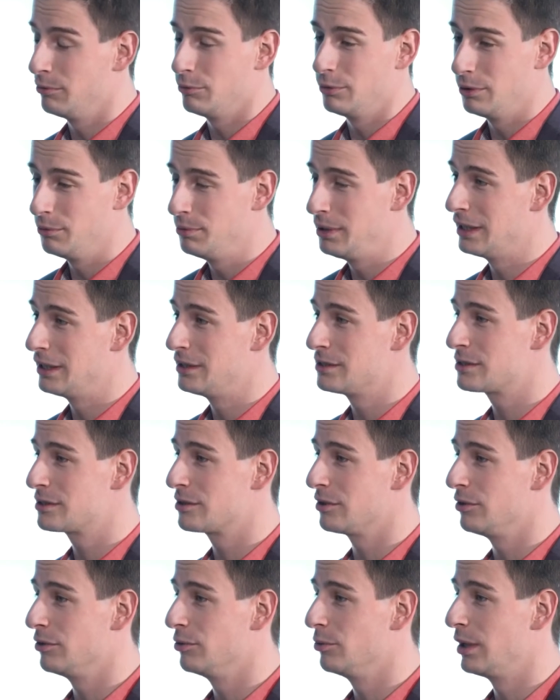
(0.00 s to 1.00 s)
will be
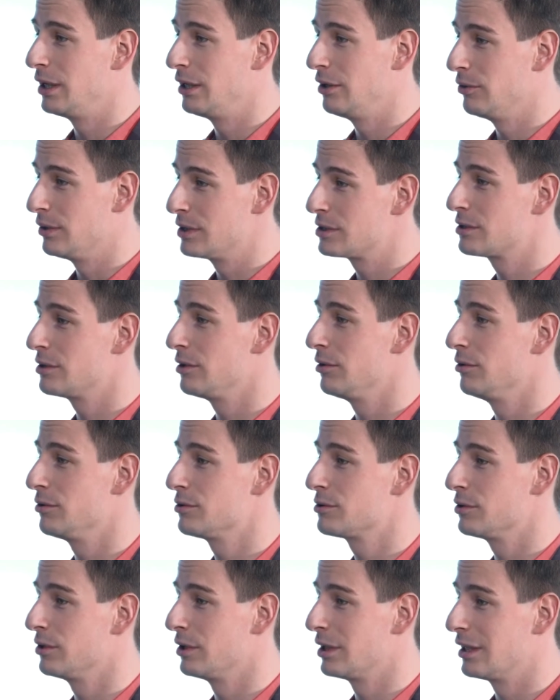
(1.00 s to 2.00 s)
installed when you install
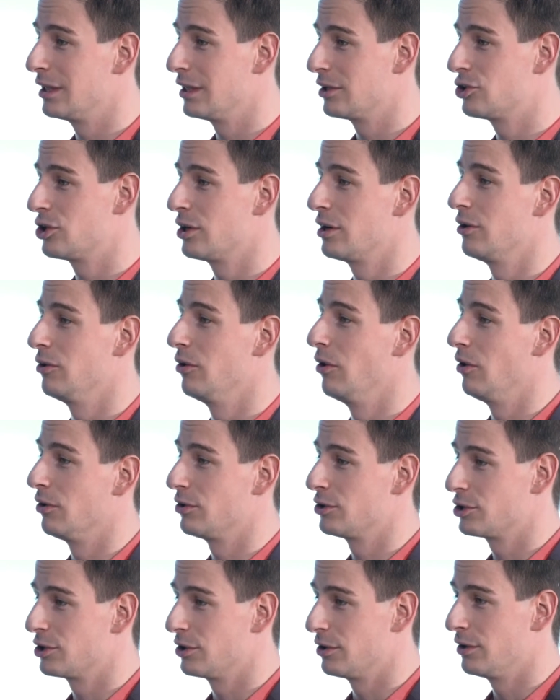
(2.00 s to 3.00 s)
also the ClickShare
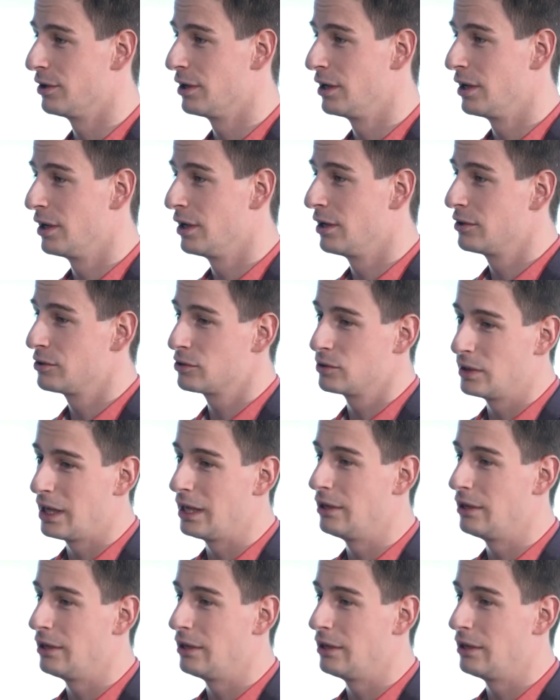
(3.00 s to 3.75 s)
launcher. So